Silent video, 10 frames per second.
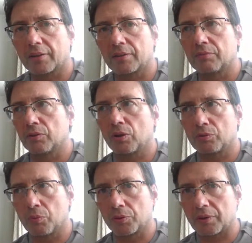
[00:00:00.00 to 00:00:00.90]
that it will go
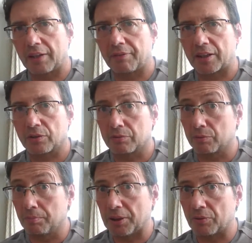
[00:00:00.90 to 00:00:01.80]
more to FX or to
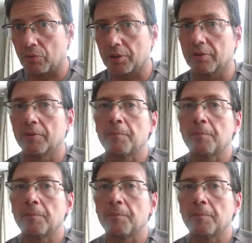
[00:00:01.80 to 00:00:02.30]
Bitcoin.